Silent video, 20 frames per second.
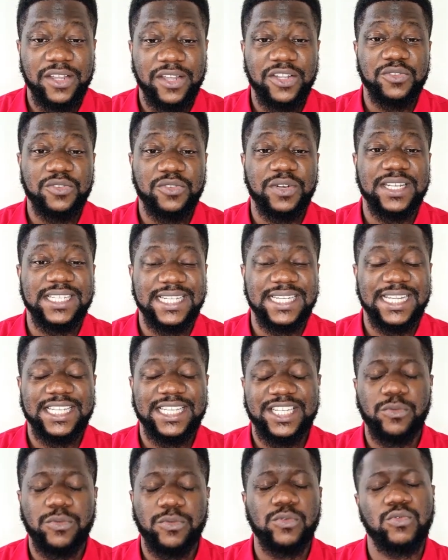By God's grace,
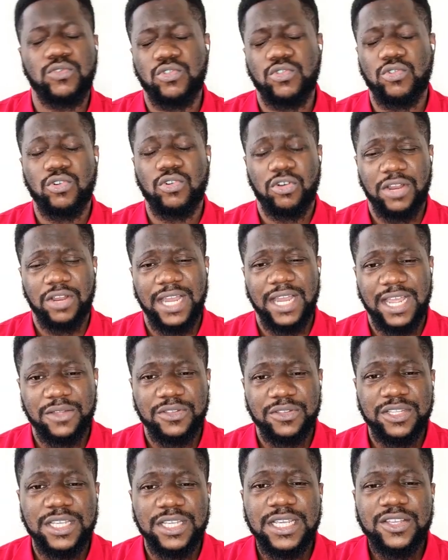next year we'll go all
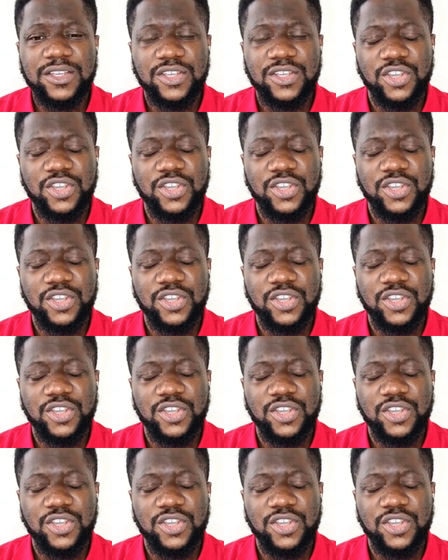out,